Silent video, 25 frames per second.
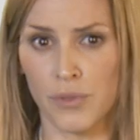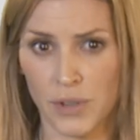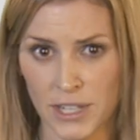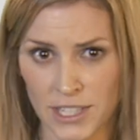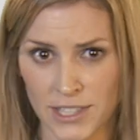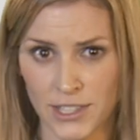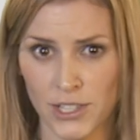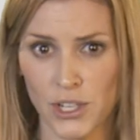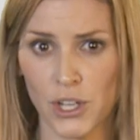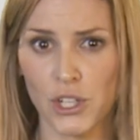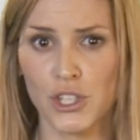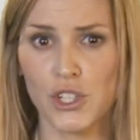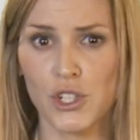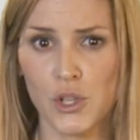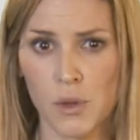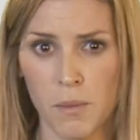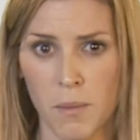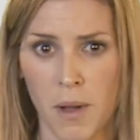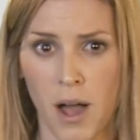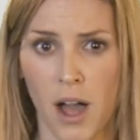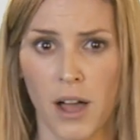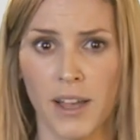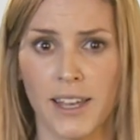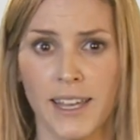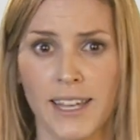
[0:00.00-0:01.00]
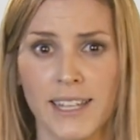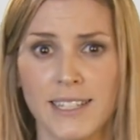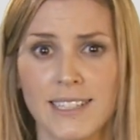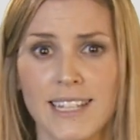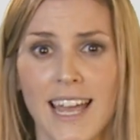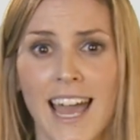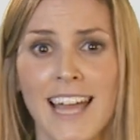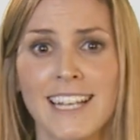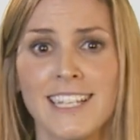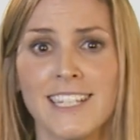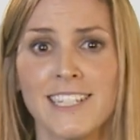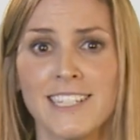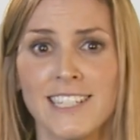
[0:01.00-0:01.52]
researched your market
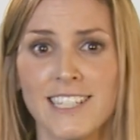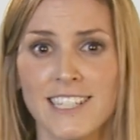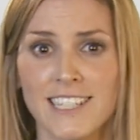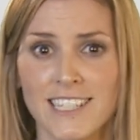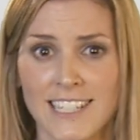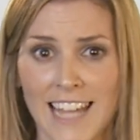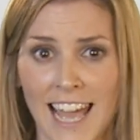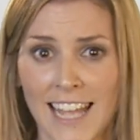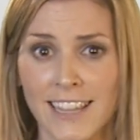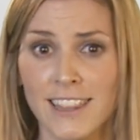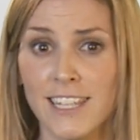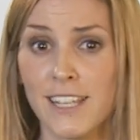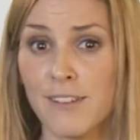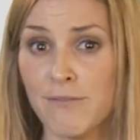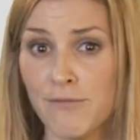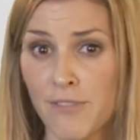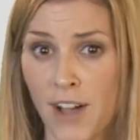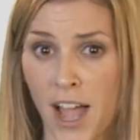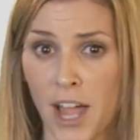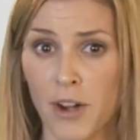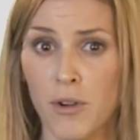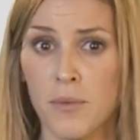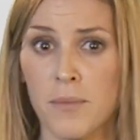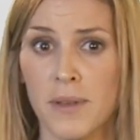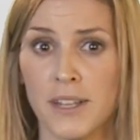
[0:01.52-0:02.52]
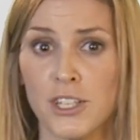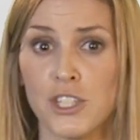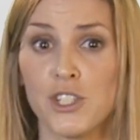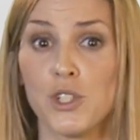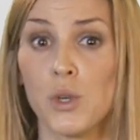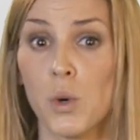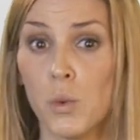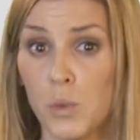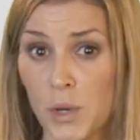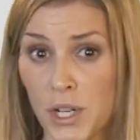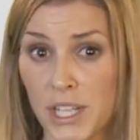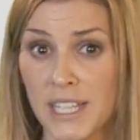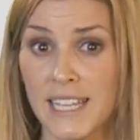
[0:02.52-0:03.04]
and understand the environment you're
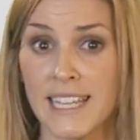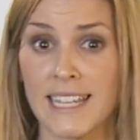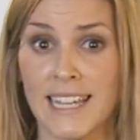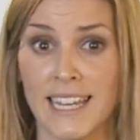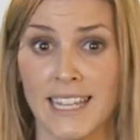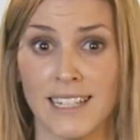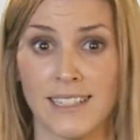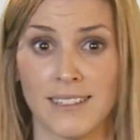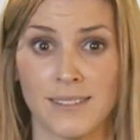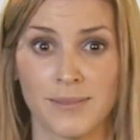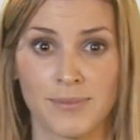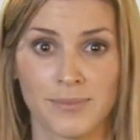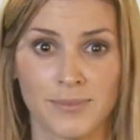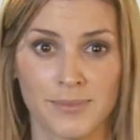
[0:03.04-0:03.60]
working in.